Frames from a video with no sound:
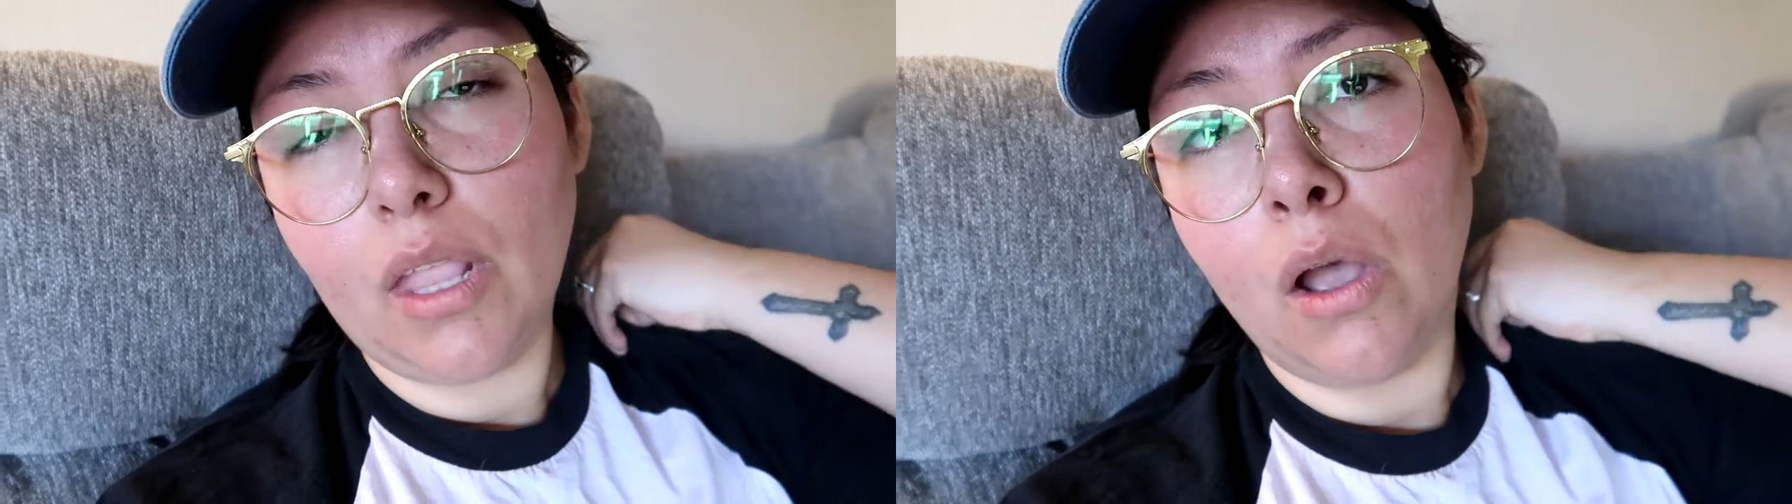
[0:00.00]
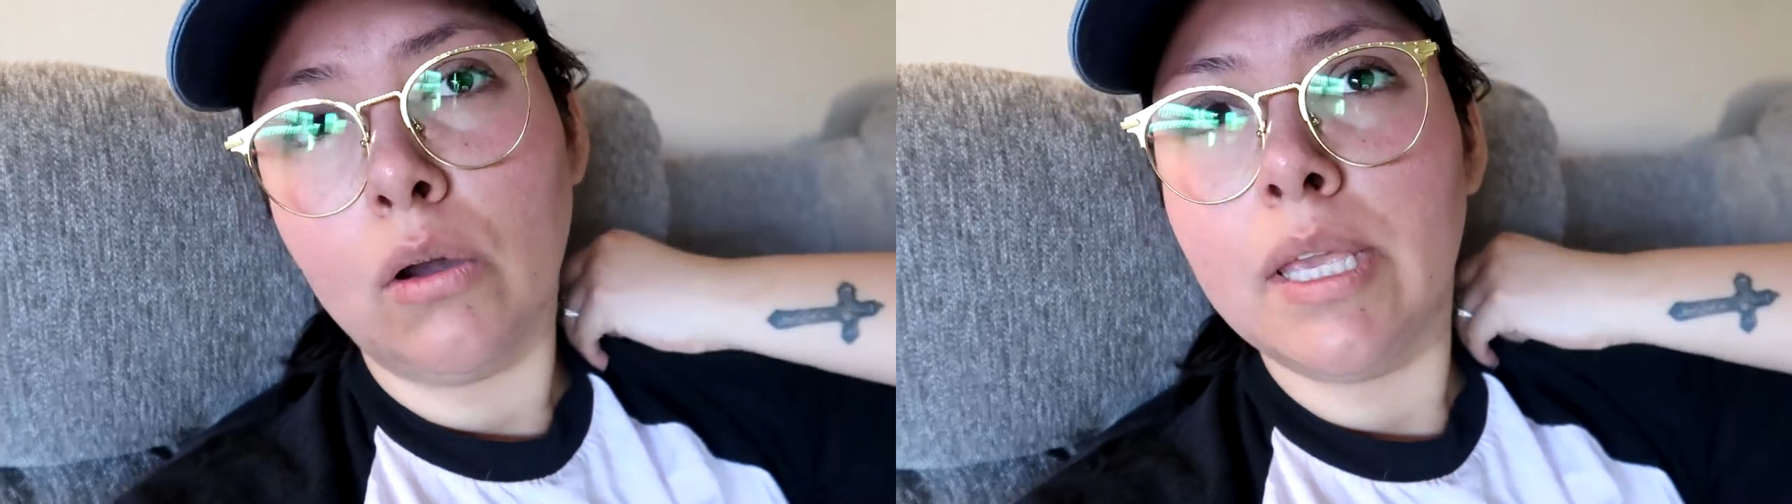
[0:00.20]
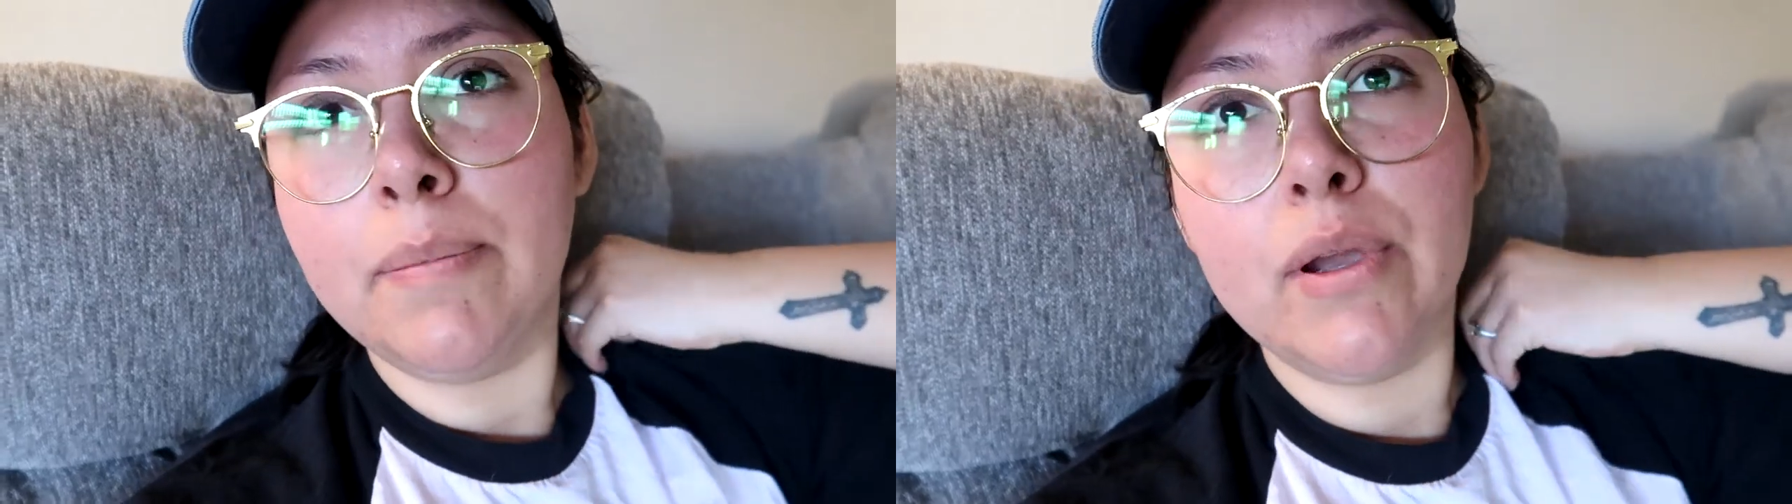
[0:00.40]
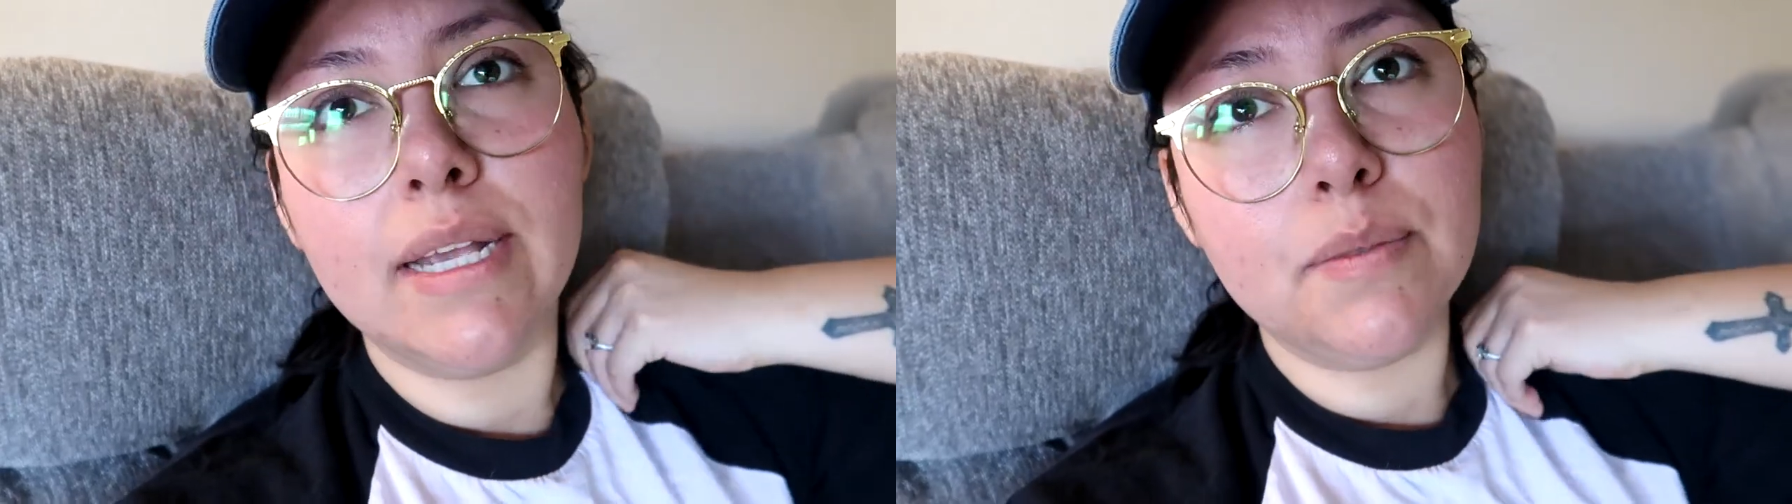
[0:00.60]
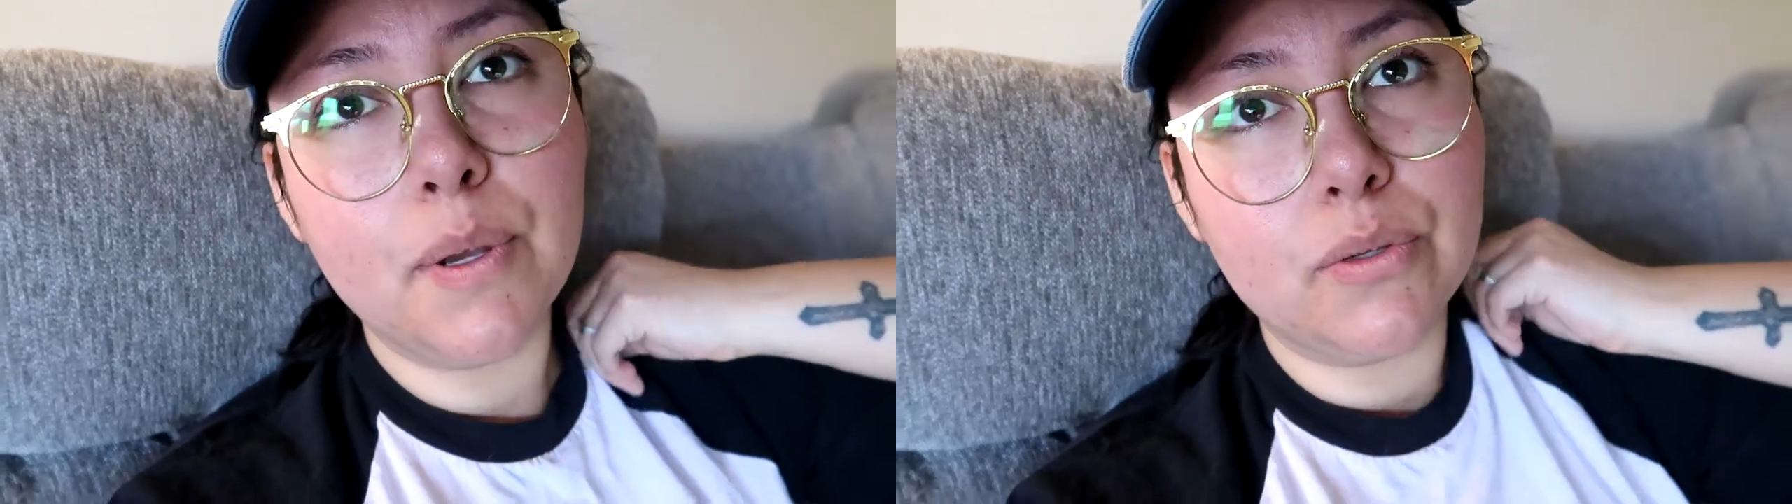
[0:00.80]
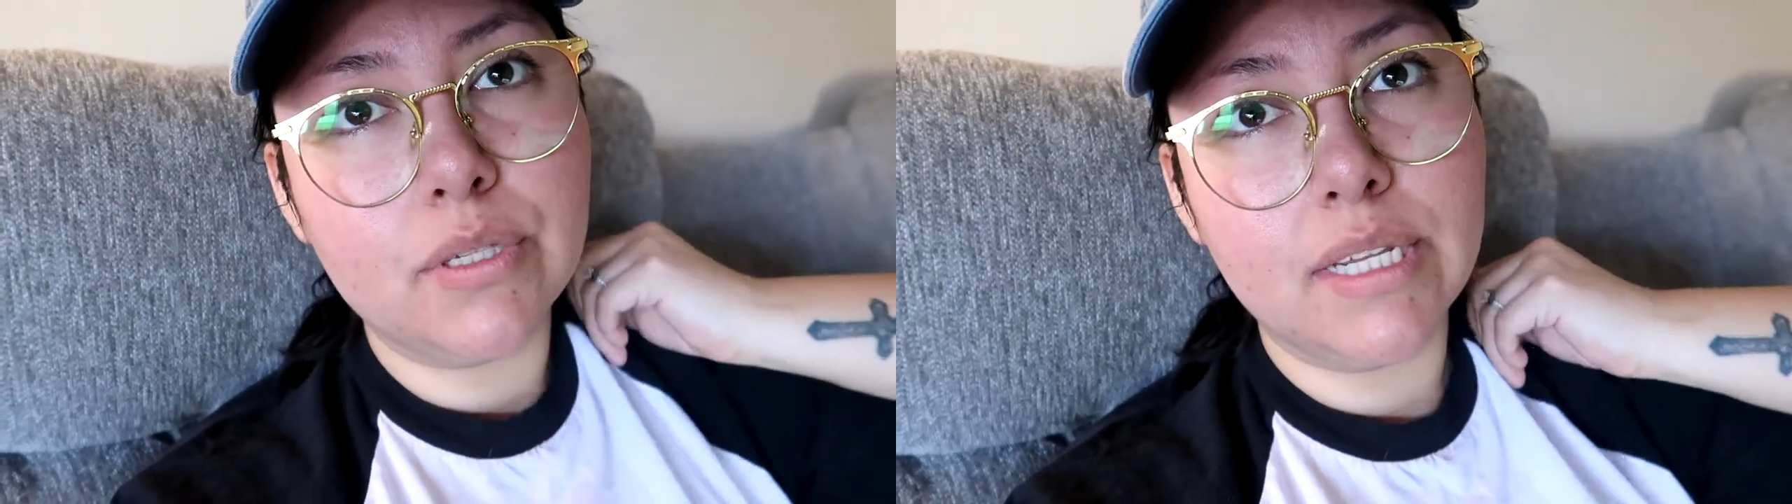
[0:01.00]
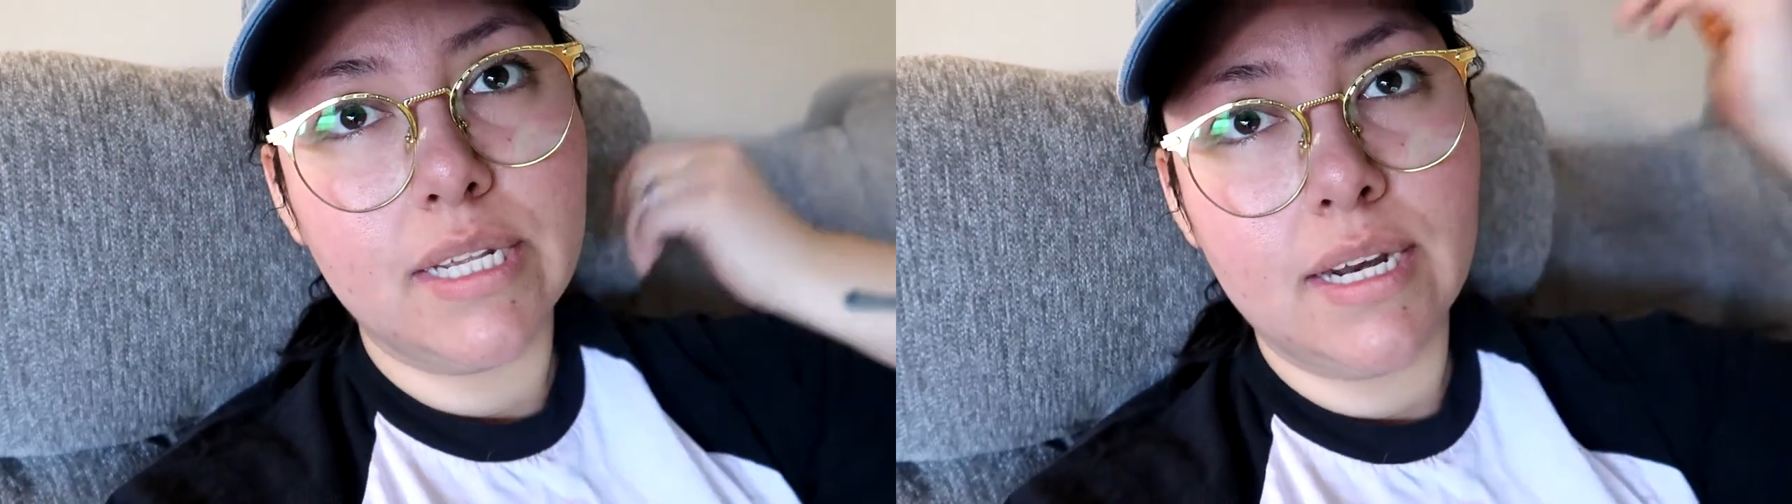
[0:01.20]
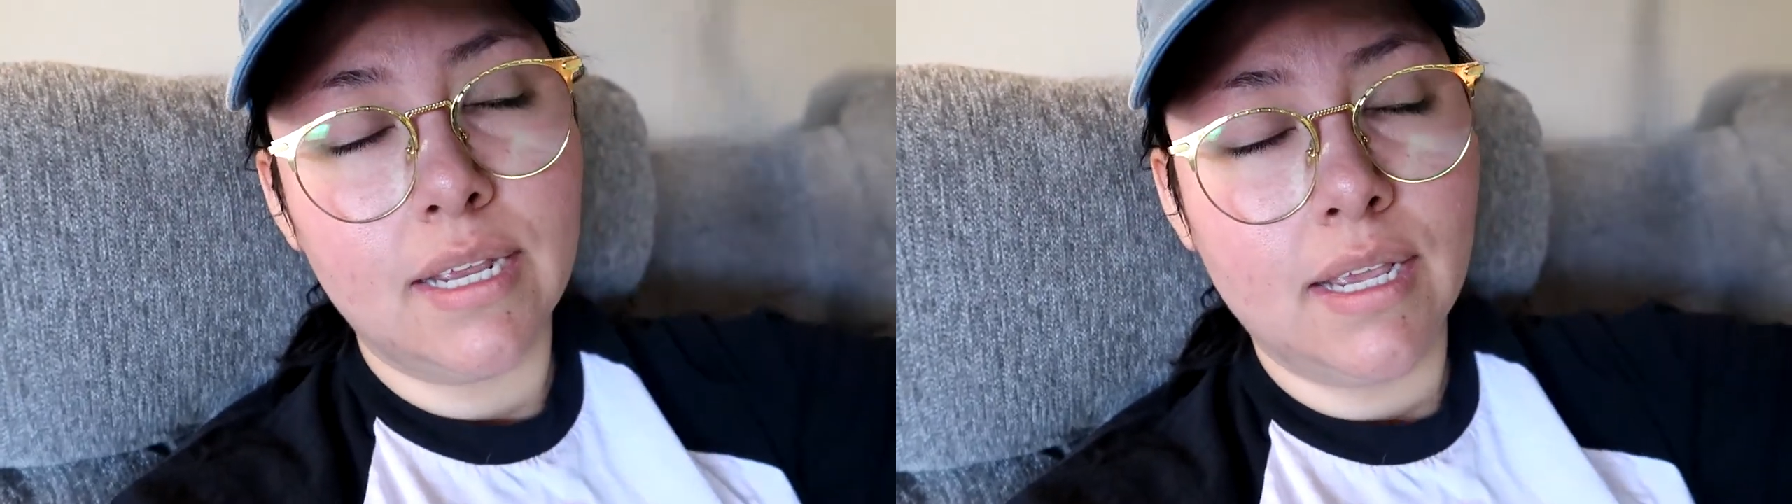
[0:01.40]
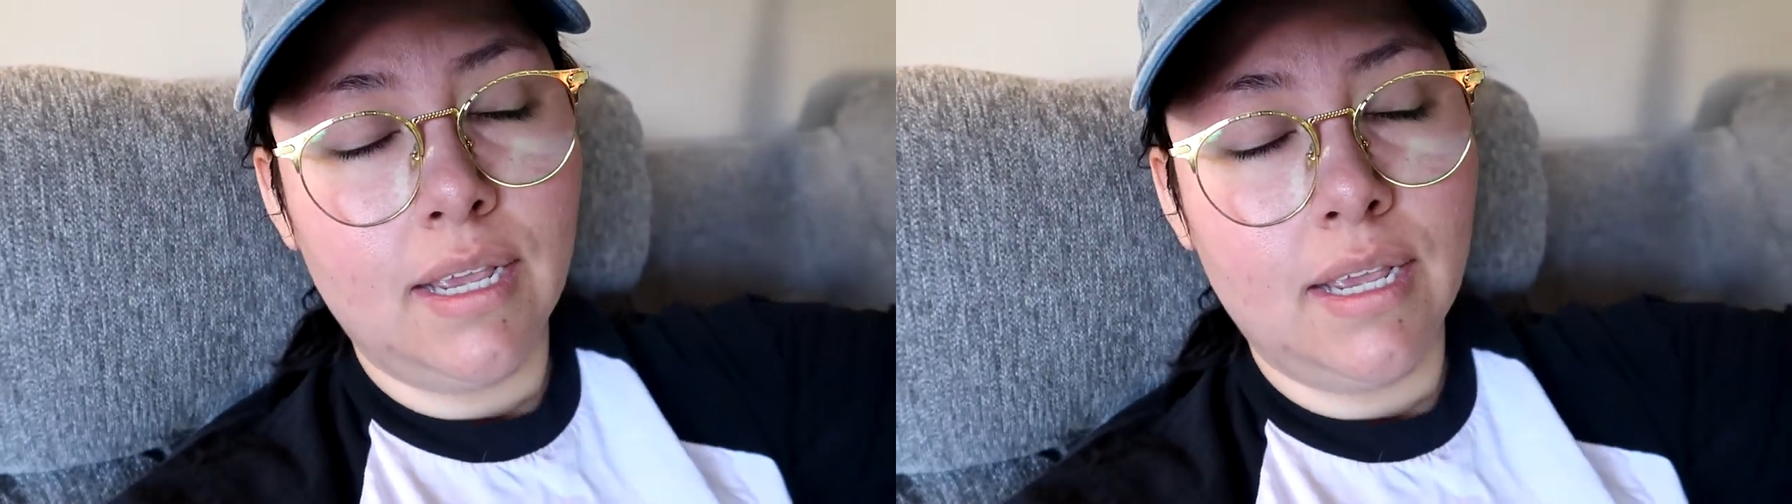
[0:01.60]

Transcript: I'll keep you guys posted.